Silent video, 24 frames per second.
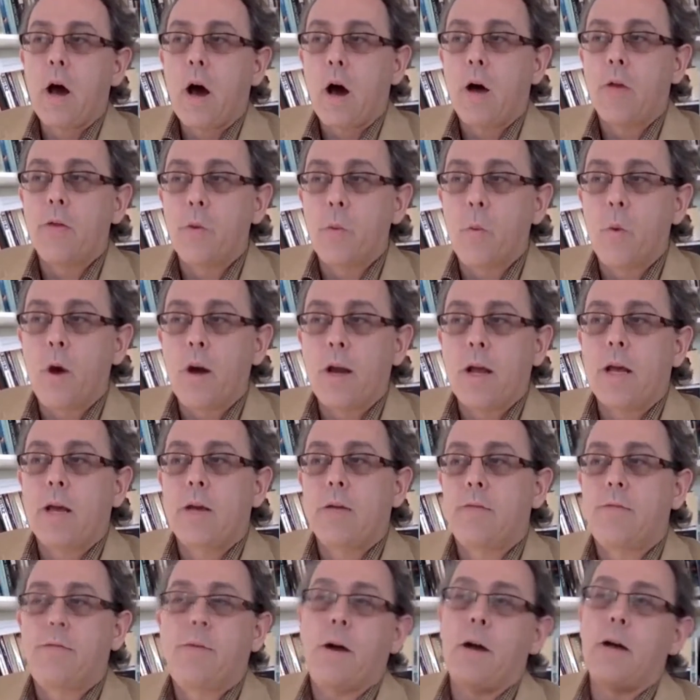On the one
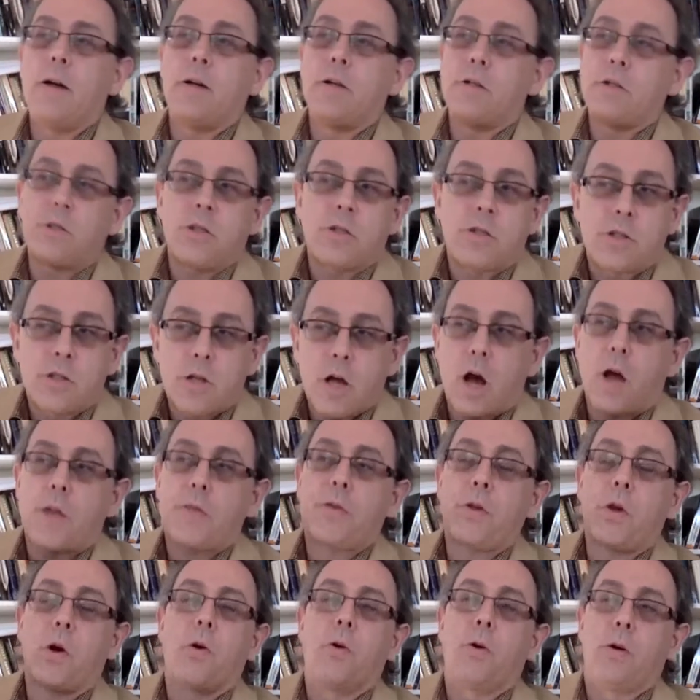hand, violence is
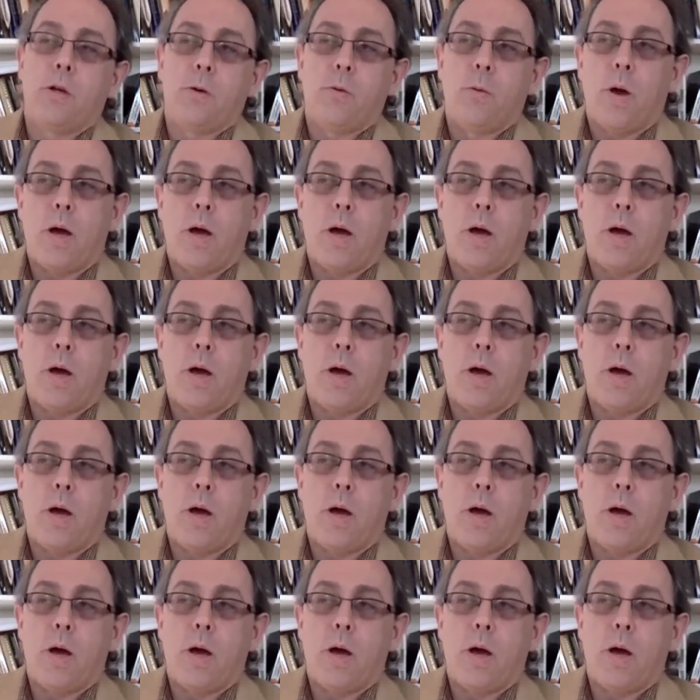not the only